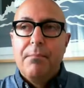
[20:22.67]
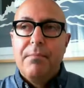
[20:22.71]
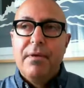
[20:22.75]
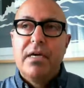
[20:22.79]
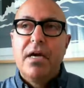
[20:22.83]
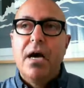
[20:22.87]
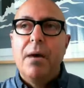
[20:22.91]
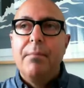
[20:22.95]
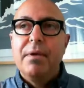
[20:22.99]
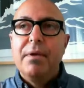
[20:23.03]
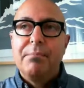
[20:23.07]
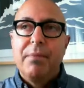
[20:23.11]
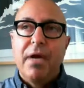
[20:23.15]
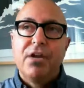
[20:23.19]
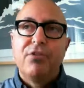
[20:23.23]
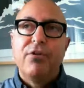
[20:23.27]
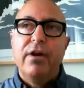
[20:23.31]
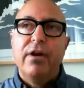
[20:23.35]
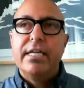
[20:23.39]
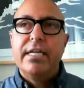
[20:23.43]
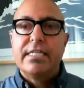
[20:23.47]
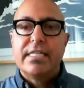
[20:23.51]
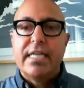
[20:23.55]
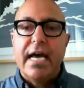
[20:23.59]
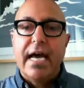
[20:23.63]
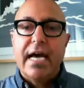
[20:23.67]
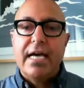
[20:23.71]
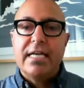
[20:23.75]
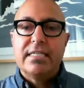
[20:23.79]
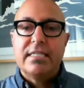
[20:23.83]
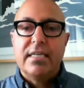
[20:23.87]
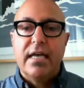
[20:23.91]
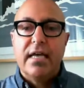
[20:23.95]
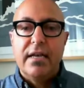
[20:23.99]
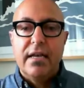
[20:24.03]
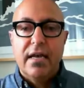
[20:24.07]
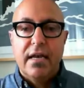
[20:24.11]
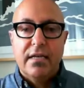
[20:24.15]
becoming my greatest
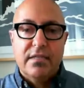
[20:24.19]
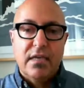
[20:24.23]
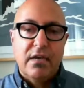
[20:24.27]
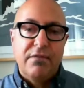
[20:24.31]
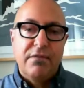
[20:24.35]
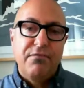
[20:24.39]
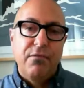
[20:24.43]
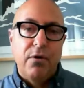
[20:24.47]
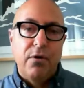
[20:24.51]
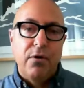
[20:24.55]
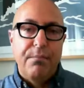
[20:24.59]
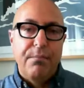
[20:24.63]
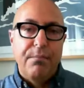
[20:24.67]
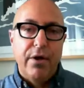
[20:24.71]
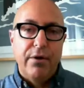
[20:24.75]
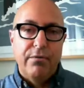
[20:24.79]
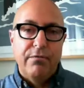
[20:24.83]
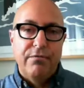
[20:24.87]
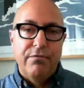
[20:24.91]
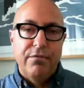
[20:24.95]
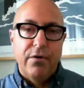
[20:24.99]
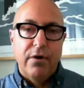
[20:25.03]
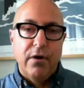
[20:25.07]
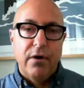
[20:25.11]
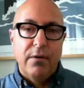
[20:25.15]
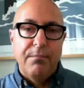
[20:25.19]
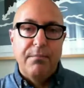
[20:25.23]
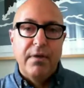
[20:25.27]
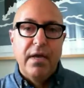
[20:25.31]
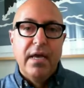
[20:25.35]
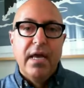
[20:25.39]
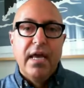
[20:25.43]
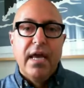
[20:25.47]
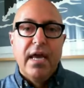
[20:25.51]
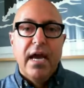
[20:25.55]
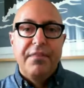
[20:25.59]
asset as I formed my own firm.